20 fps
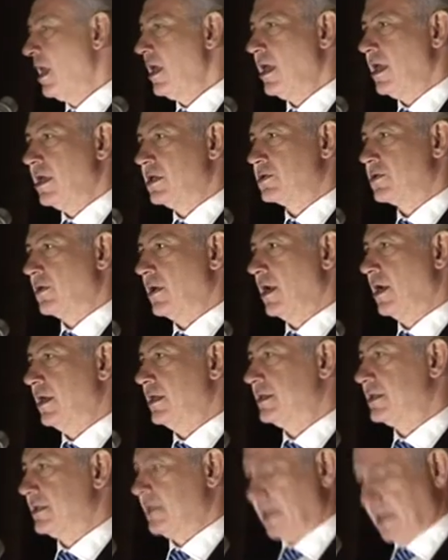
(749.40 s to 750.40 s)
Israel
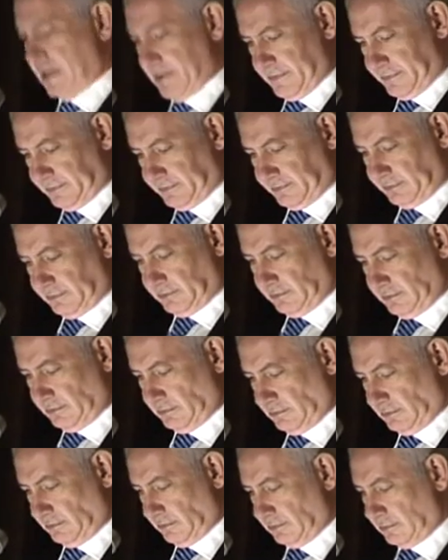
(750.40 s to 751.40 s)
is
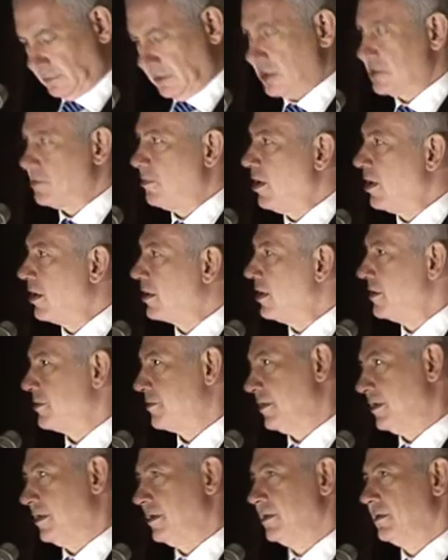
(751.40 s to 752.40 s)
a small
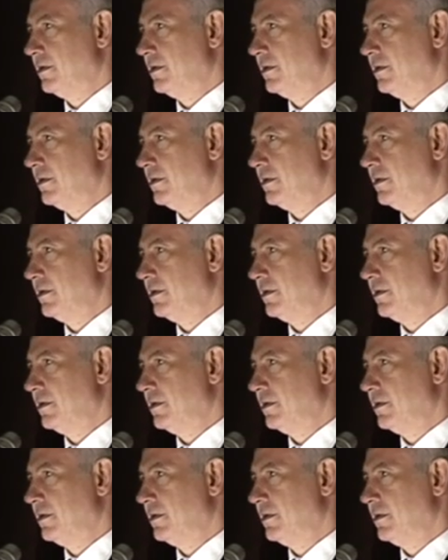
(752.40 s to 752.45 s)
country.